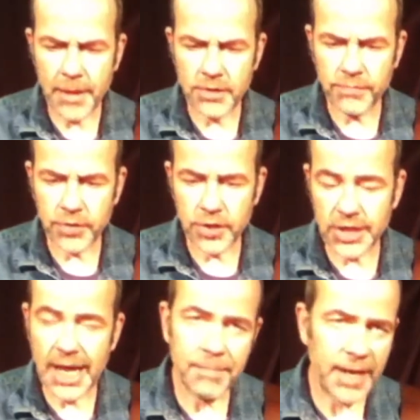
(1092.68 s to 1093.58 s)
For the
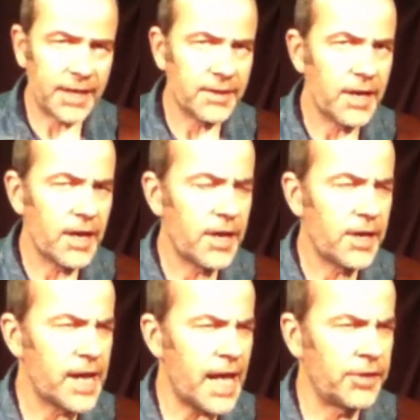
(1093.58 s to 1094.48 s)
slapping,
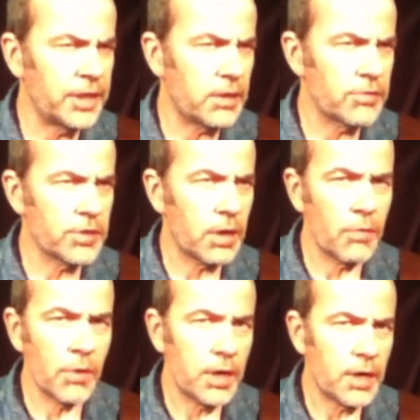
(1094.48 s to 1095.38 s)
the alnicos
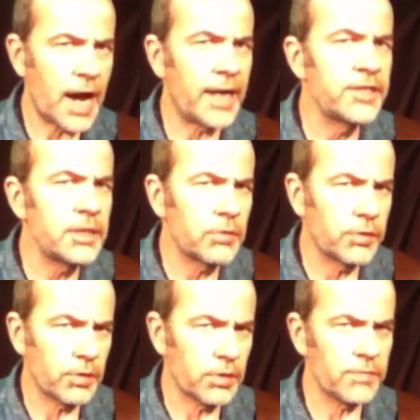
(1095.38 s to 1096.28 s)
show ideal
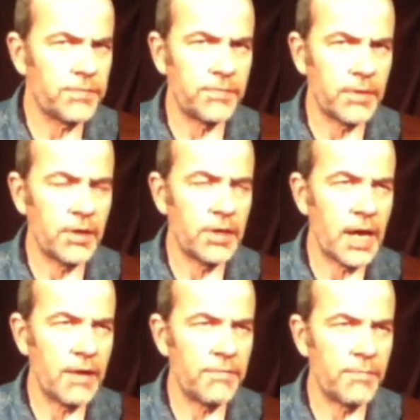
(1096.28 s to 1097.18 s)
curve.
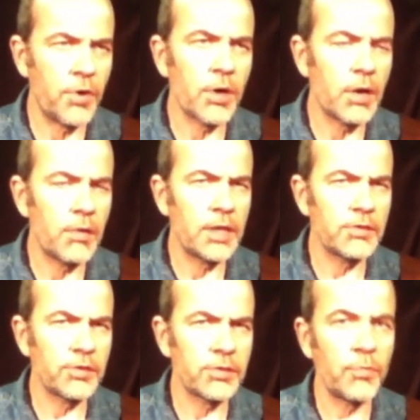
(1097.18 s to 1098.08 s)
They have more low
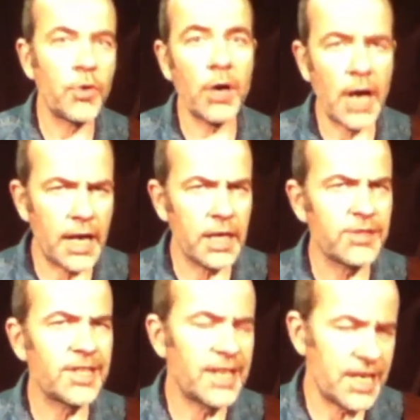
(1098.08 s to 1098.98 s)
ends, more high
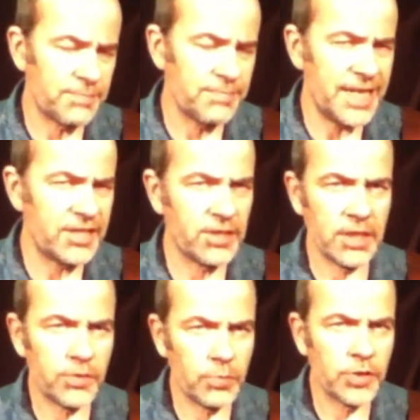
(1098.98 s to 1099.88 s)
ends, and less mids.
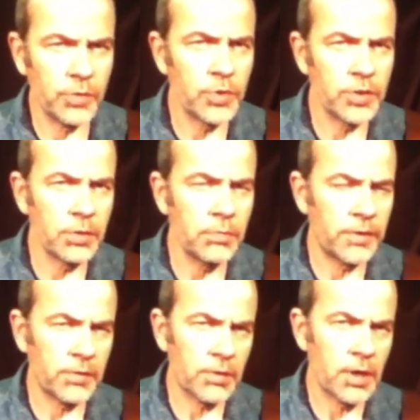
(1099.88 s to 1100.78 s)
That's what you would do
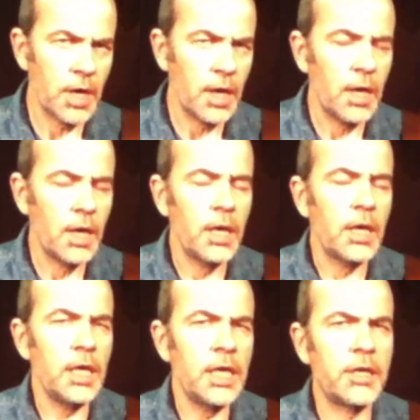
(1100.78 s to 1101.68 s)
with your
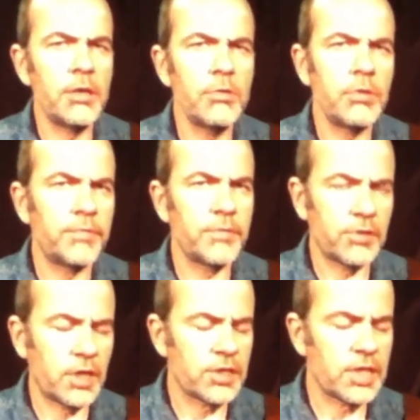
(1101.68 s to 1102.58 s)
EQ if you
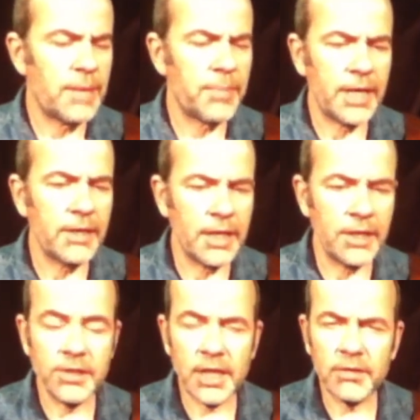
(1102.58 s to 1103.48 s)
start slapping
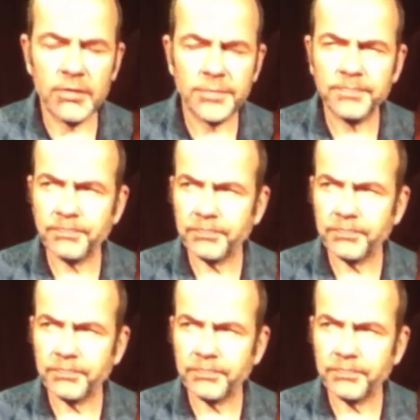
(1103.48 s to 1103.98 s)
in general.